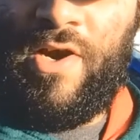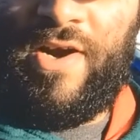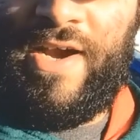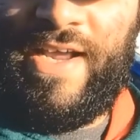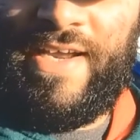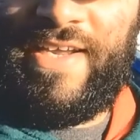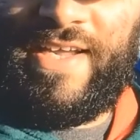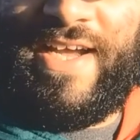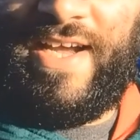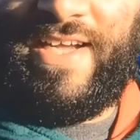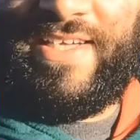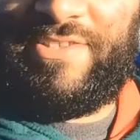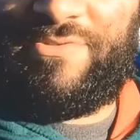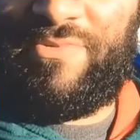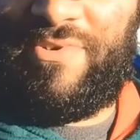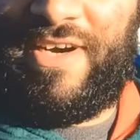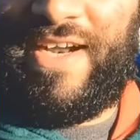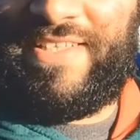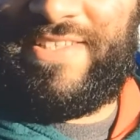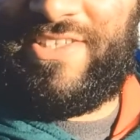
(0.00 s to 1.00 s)
Alright
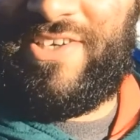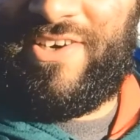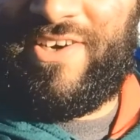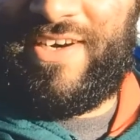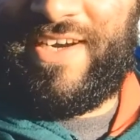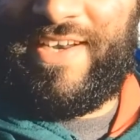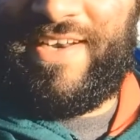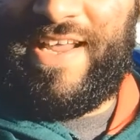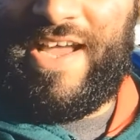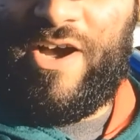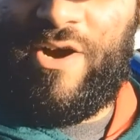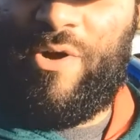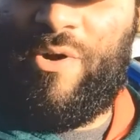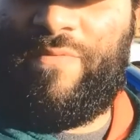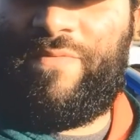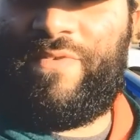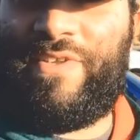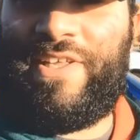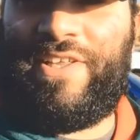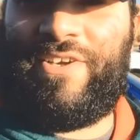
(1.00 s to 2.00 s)
guys, we're at Target
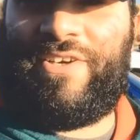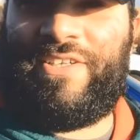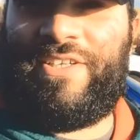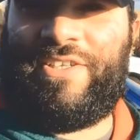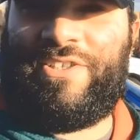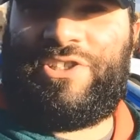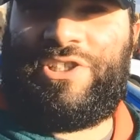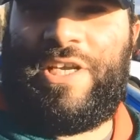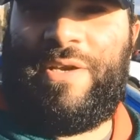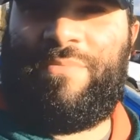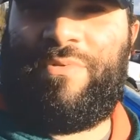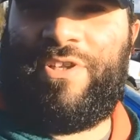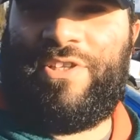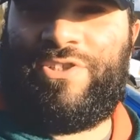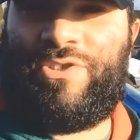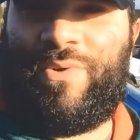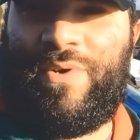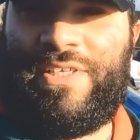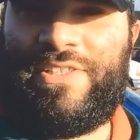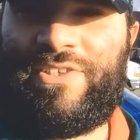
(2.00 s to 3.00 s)
now. Hopefully they're a little
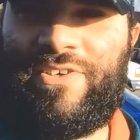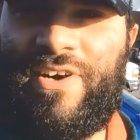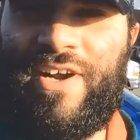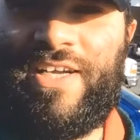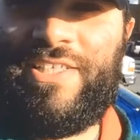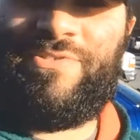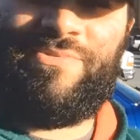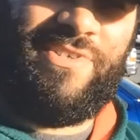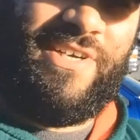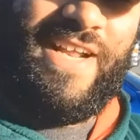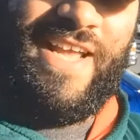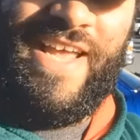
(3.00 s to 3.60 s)
cheaper than Toys R Us.